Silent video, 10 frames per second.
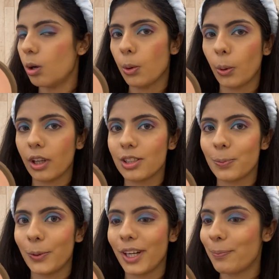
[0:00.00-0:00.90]
Okay, it's
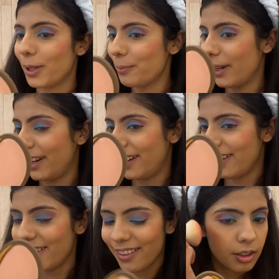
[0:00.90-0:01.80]
pretty
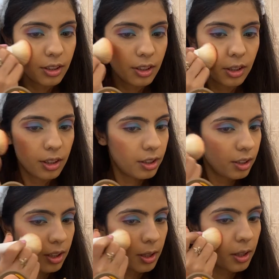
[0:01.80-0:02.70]
pigmented.
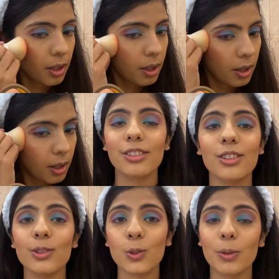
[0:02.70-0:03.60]

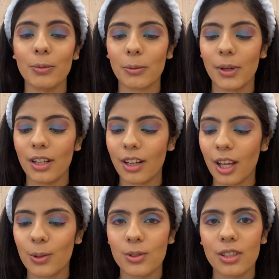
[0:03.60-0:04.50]
Since it's super pigmented,
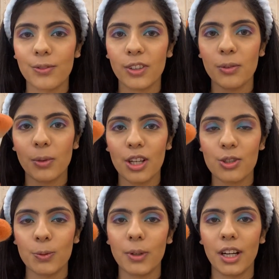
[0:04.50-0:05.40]
I use a different
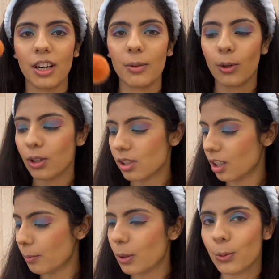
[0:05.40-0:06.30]
brush to blend it, because
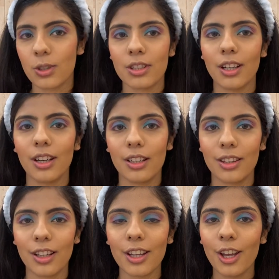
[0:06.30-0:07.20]
agar main usi se
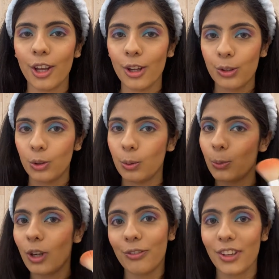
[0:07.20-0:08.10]
karti to
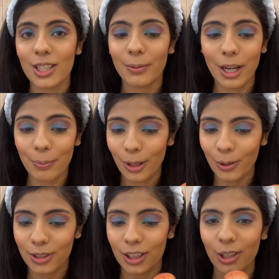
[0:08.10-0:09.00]
pura face mera
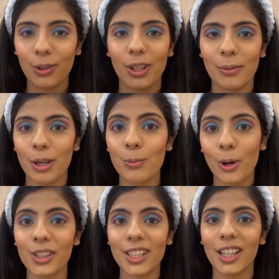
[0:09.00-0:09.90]
pink ho jata, kyunki maine
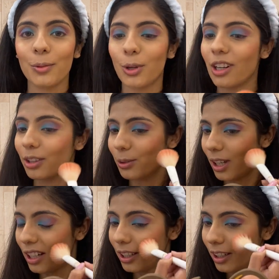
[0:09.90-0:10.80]
bahut zyada product
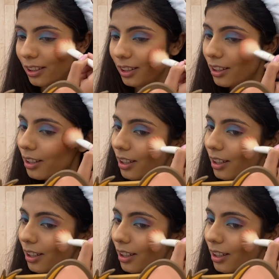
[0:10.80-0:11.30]
utha liya tha.